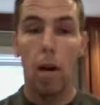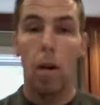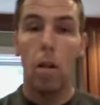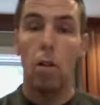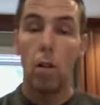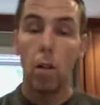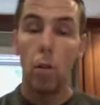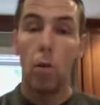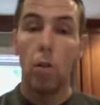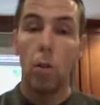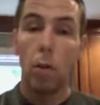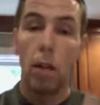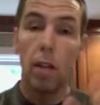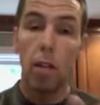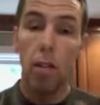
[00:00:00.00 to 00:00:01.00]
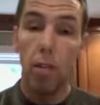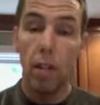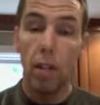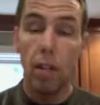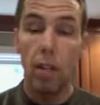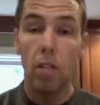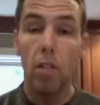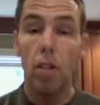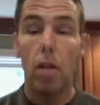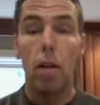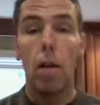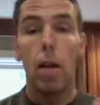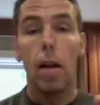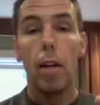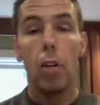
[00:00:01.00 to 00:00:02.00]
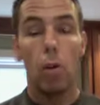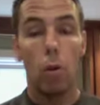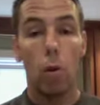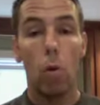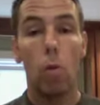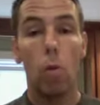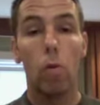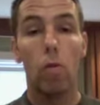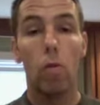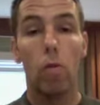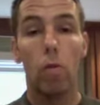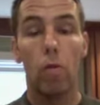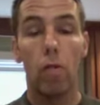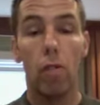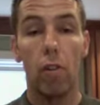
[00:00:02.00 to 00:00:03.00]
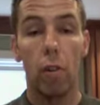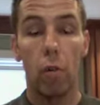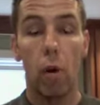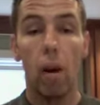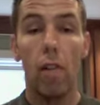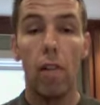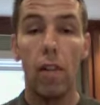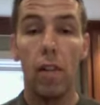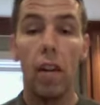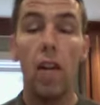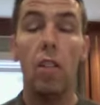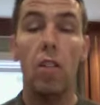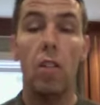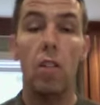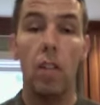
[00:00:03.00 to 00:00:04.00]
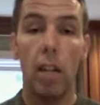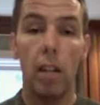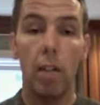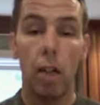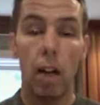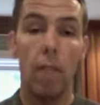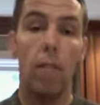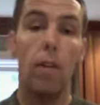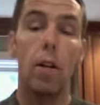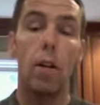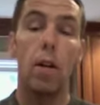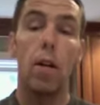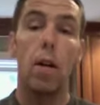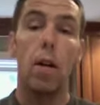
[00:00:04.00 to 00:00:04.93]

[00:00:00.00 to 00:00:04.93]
So in other words, we let your fitness and your goals for your qualification standard effort